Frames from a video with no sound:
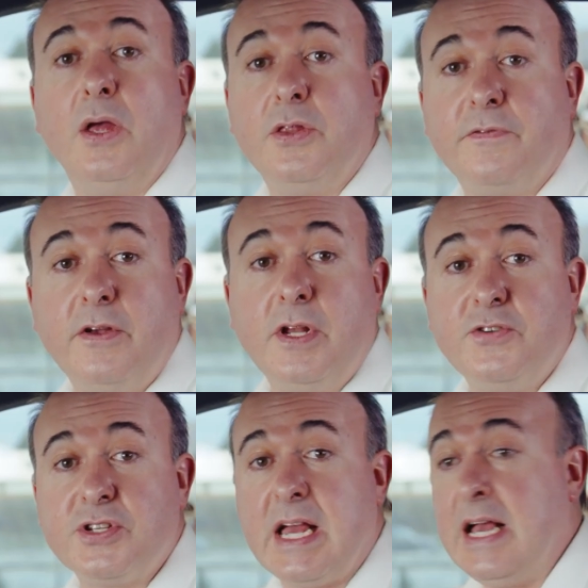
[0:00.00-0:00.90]
The phone I've
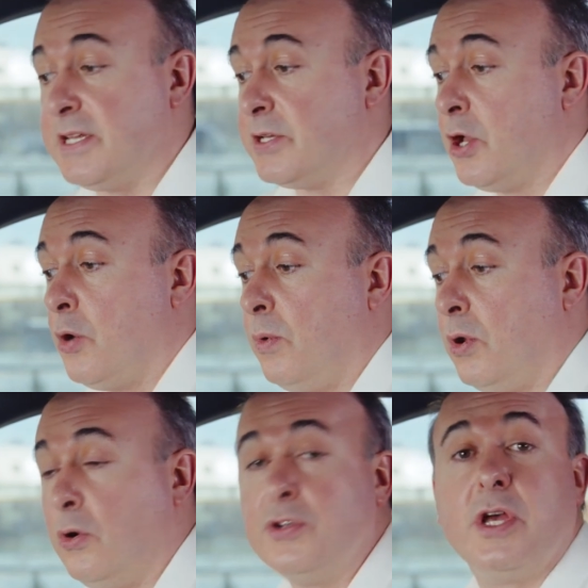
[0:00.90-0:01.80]
just added will
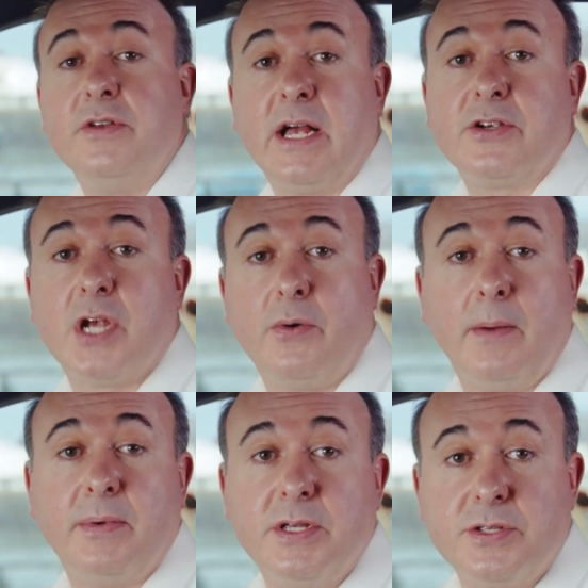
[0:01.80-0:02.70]
also now show
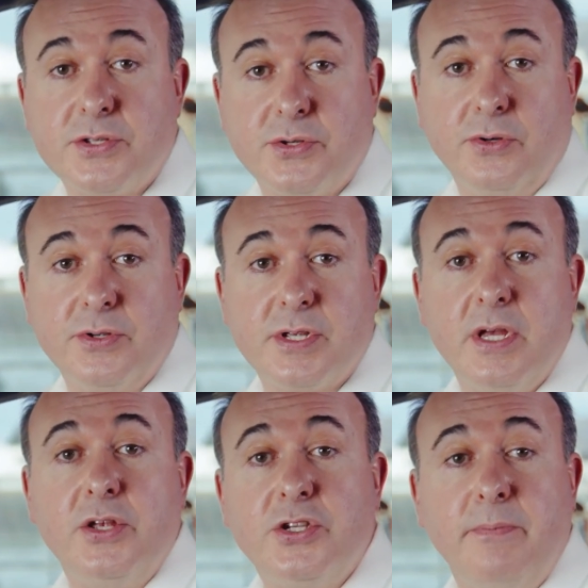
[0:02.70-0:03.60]
up as a source,
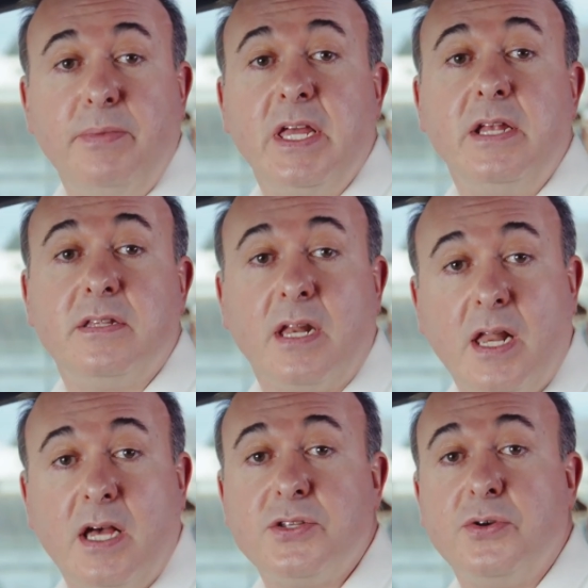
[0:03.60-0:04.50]
jumping into the
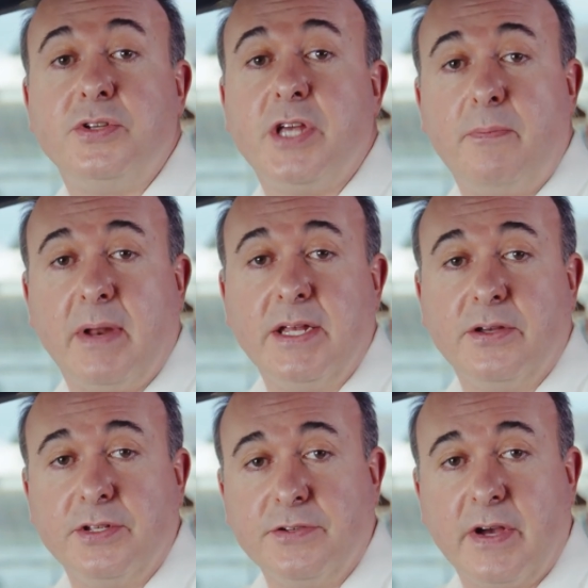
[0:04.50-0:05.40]
last audio played
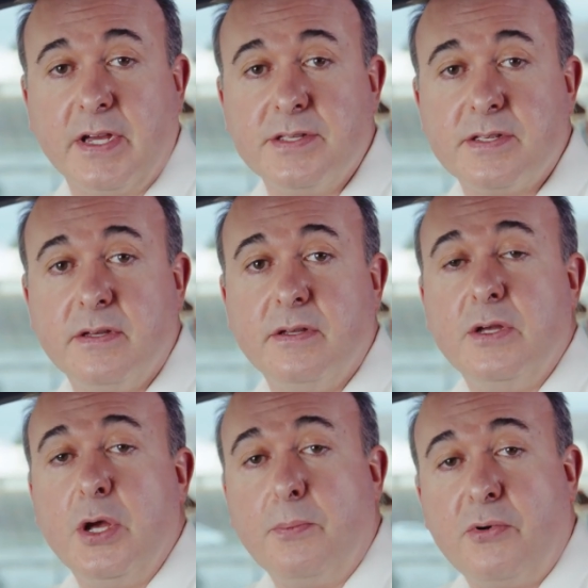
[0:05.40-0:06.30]
on the device.
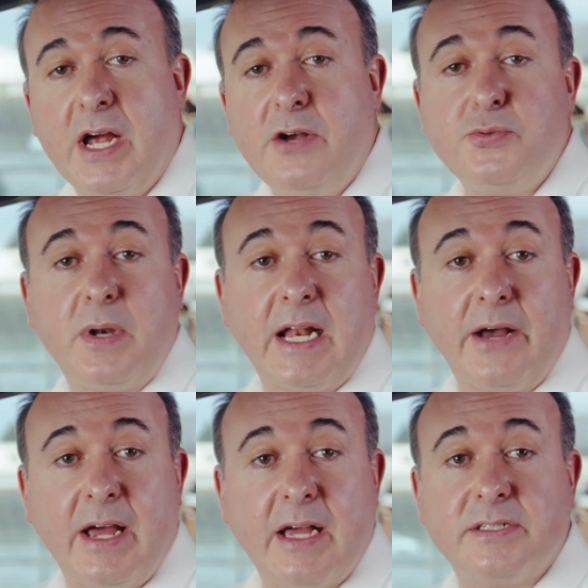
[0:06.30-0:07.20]
Browse will allow
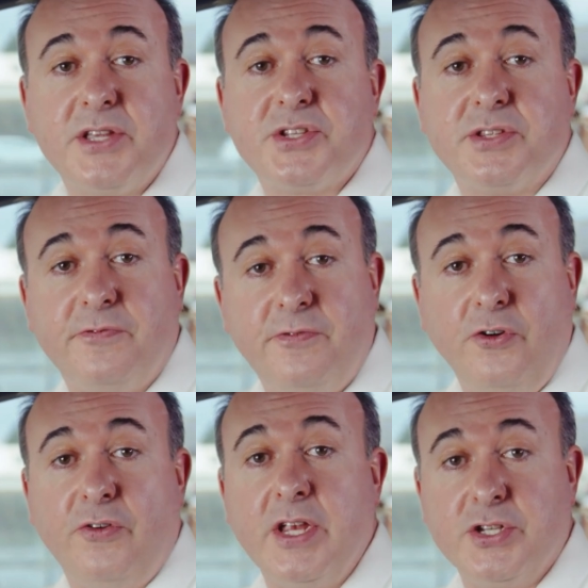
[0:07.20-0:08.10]
access to the full
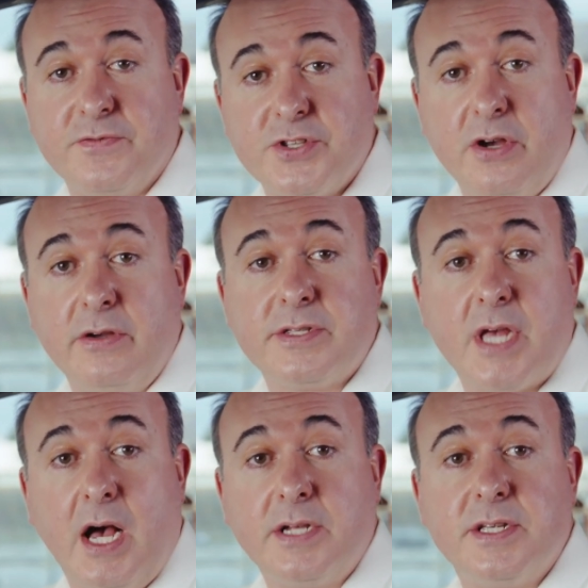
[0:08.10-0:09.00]
range of songs,
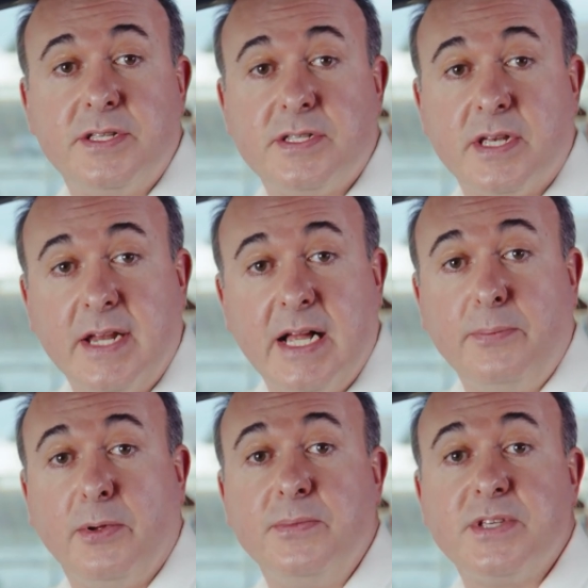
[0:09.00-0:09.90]
artists and
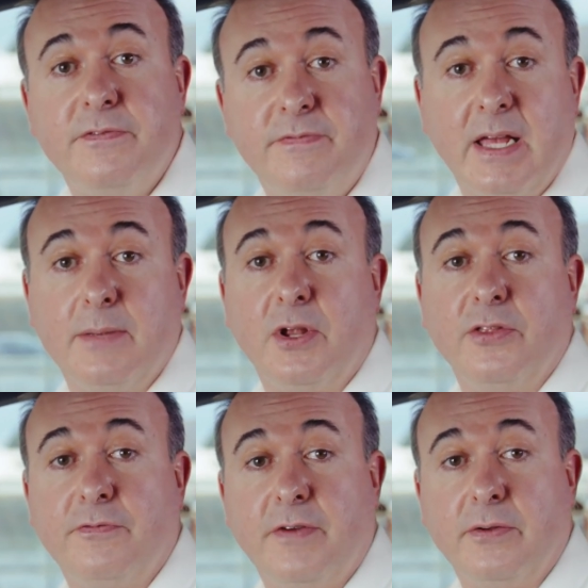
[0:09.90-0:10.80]
albums available on
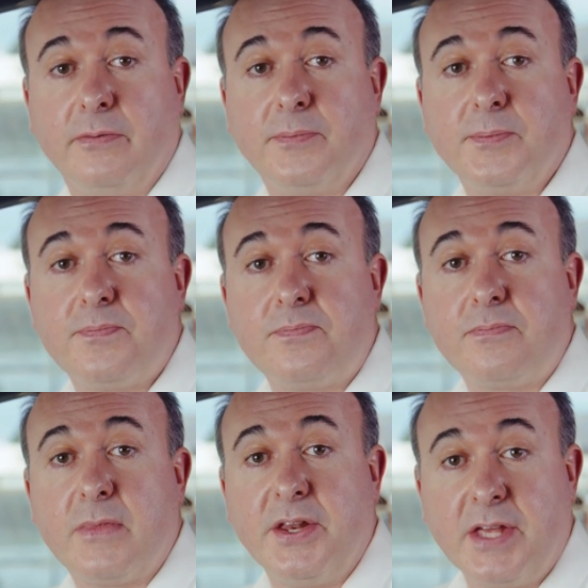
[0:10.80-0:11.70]
the phone.
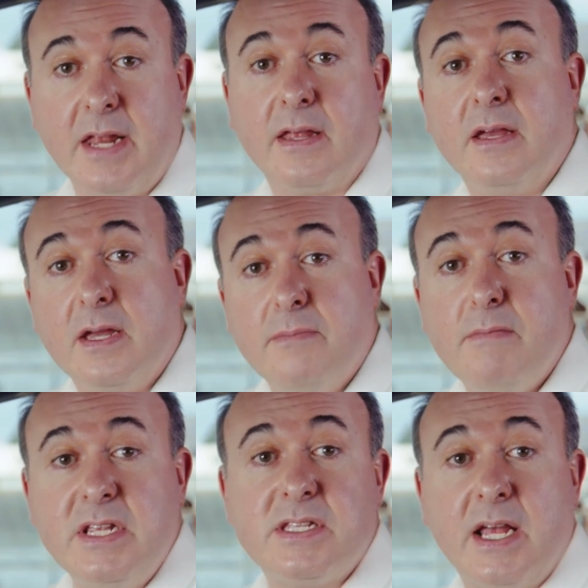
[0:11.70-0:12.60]
And again,
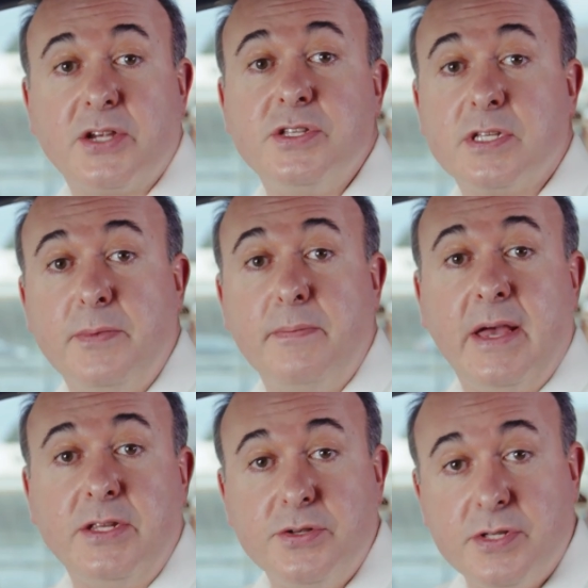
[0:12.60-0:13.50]
many selections can be
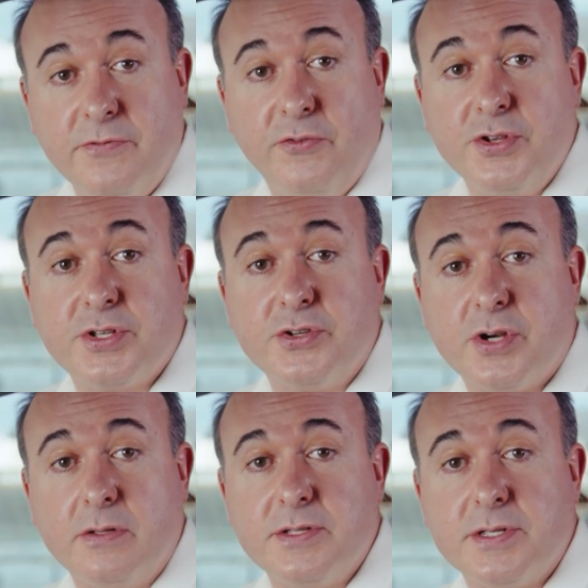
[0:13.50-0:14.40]
made using the voice
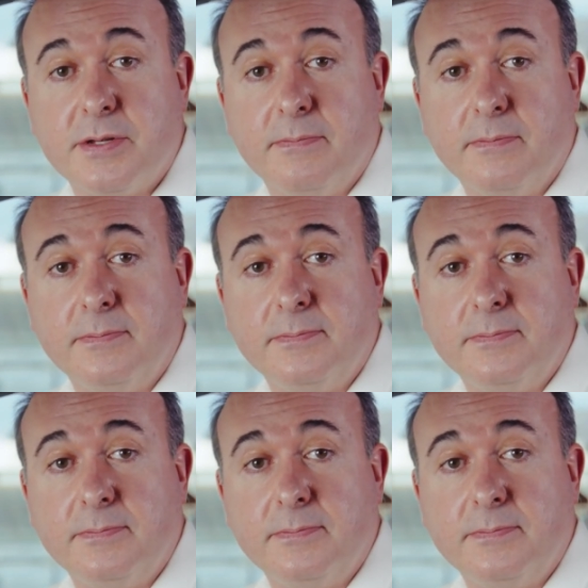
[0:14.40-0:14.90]
control system.